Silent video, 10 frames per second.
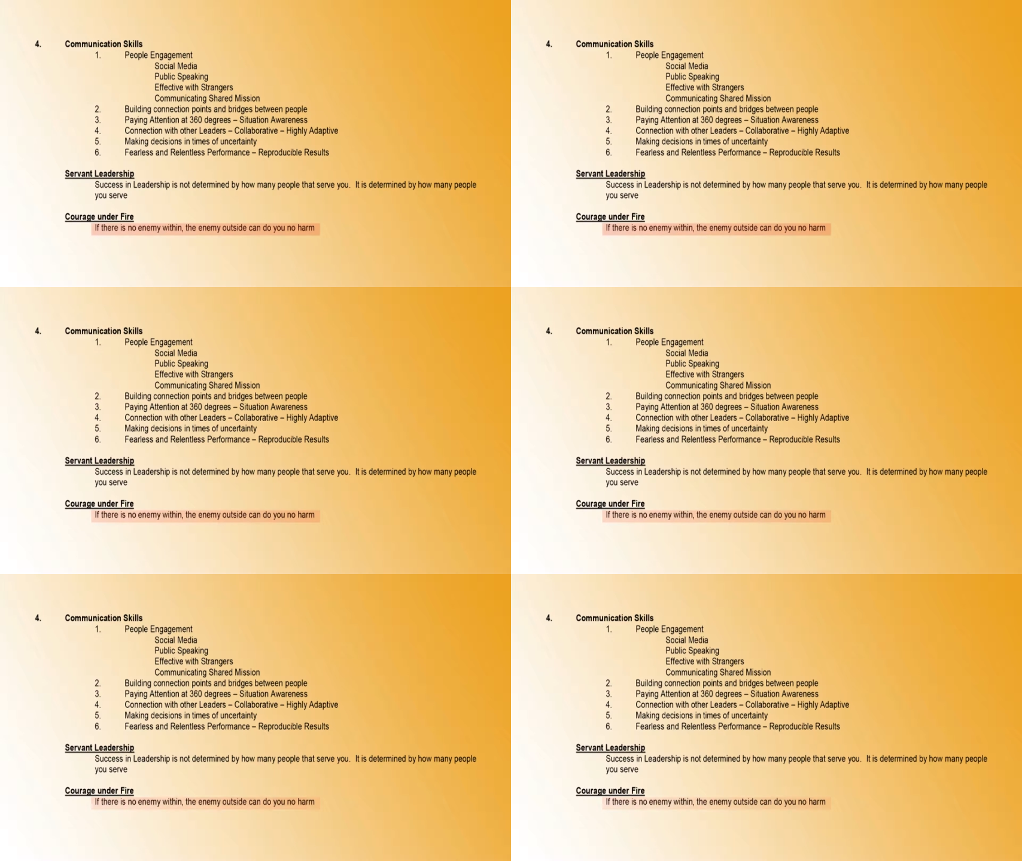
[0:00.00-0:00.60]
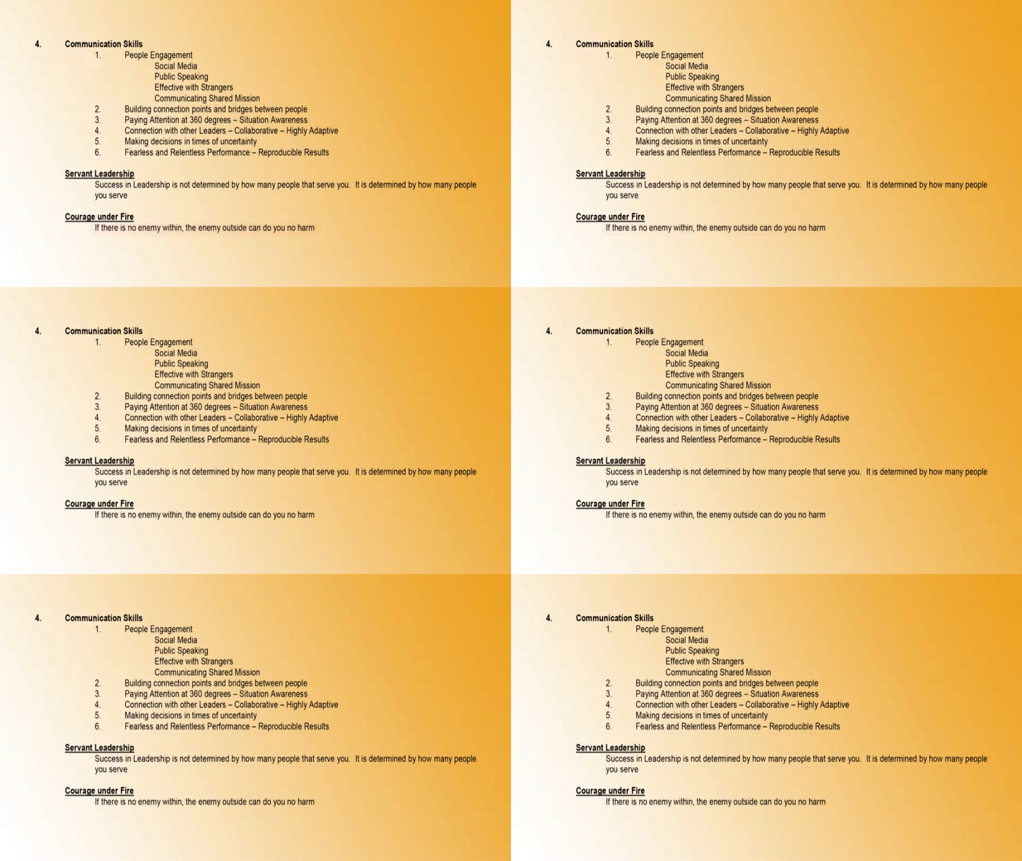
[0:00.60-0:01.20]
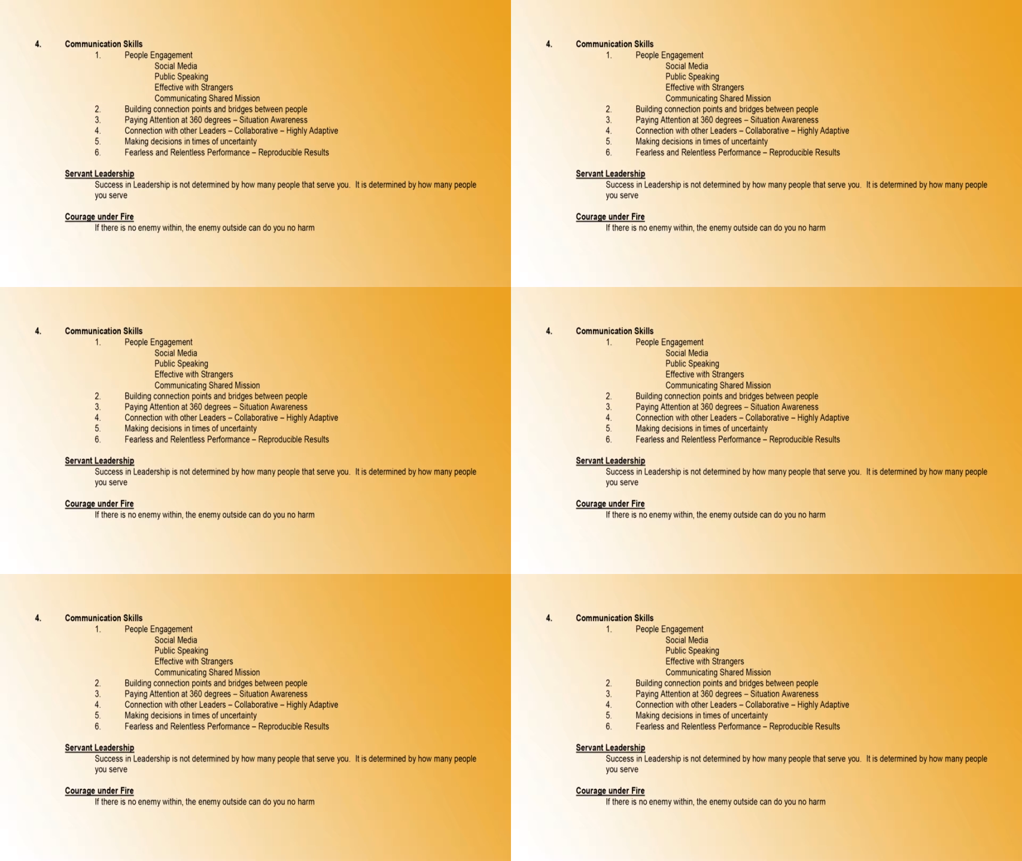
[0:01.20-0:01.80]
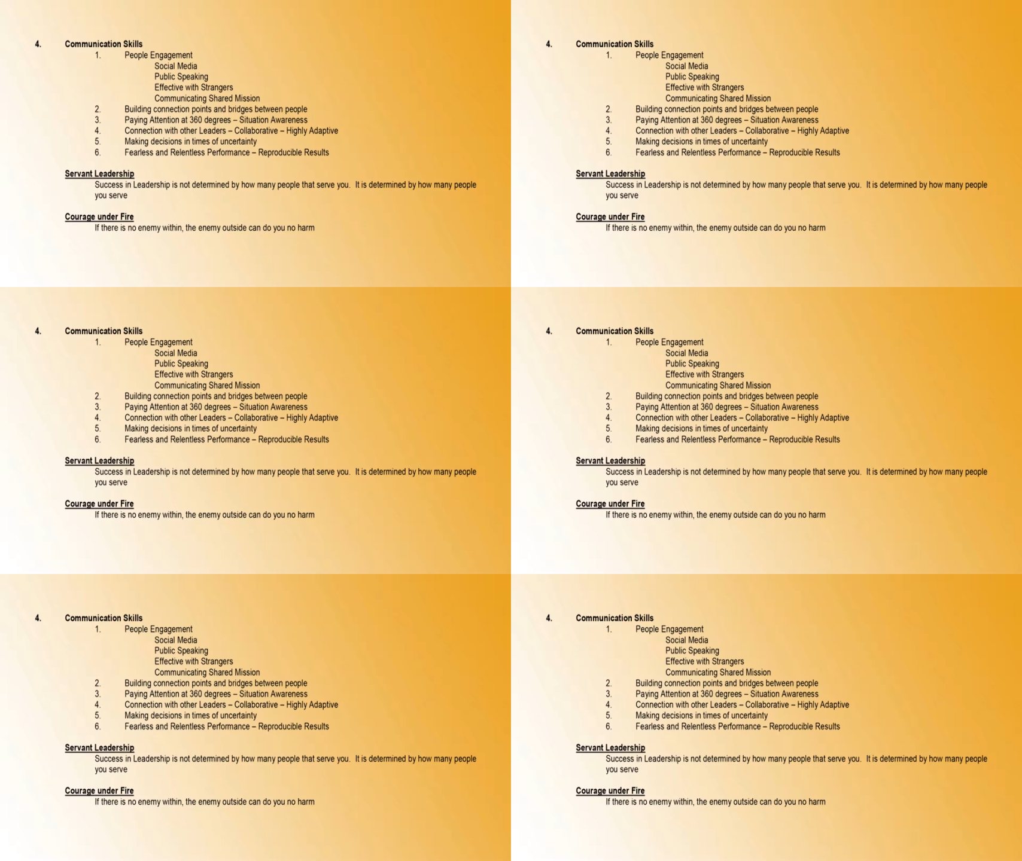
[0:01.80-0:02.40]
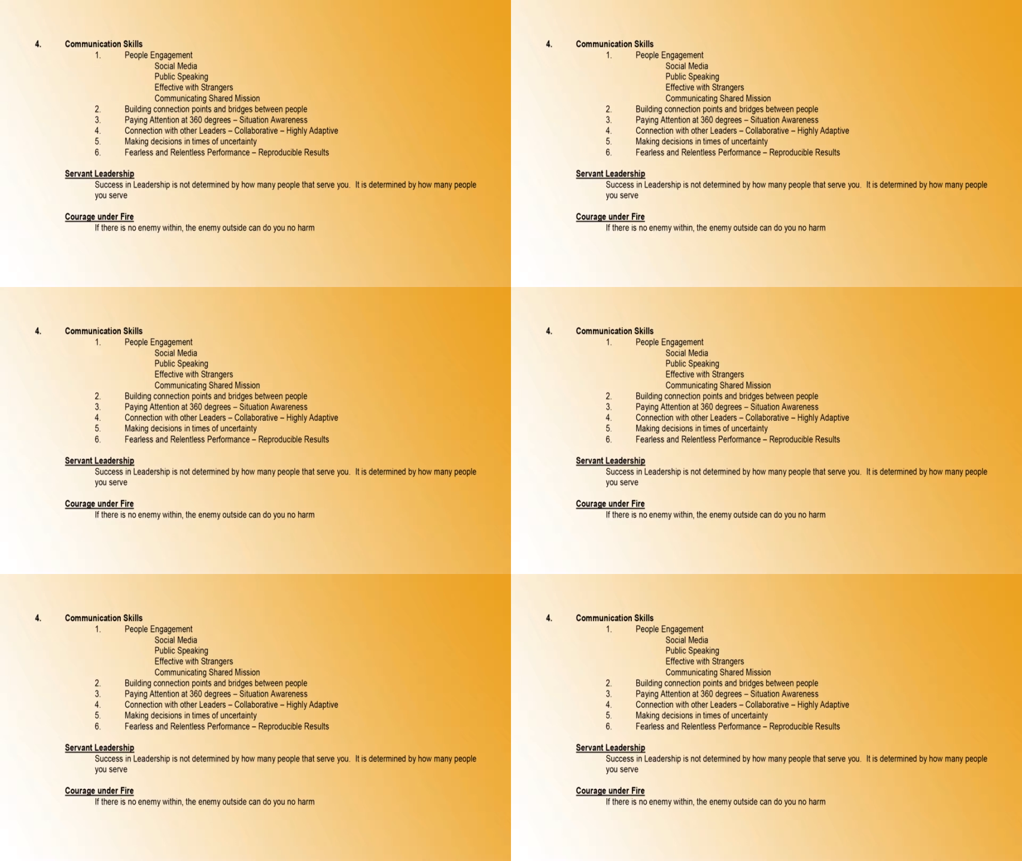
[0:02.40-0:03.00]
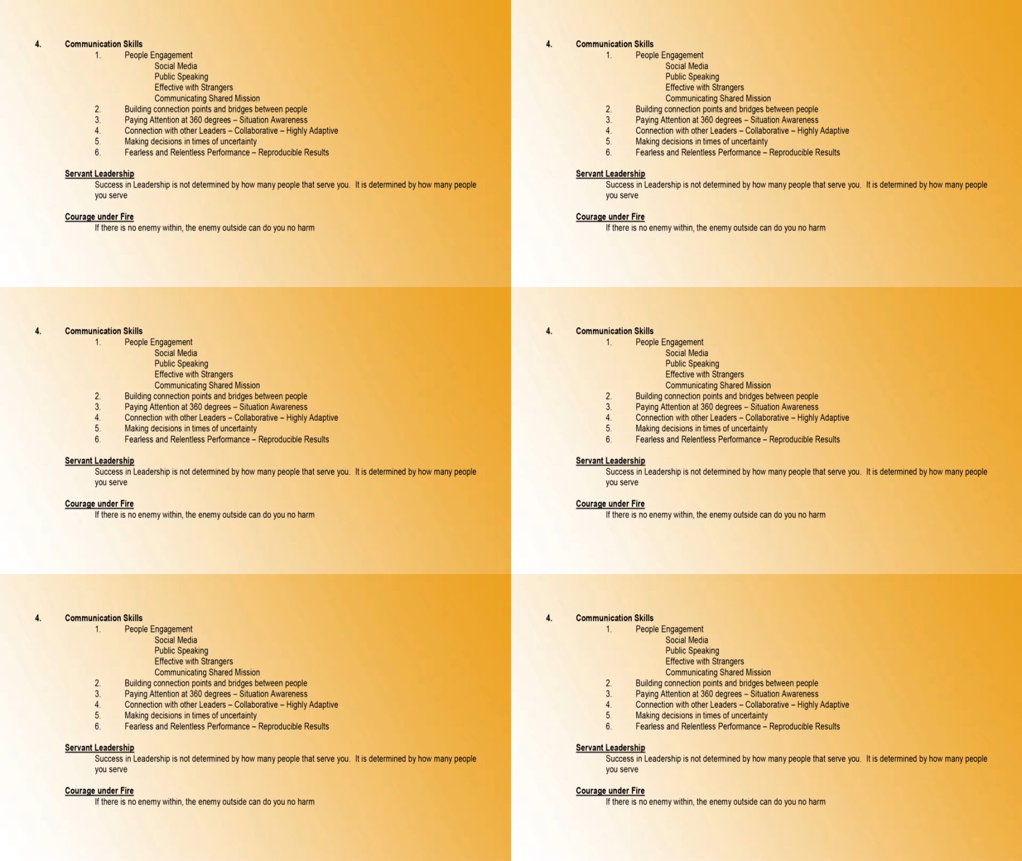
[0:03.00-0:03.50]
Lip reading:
[unreadable: no face in view]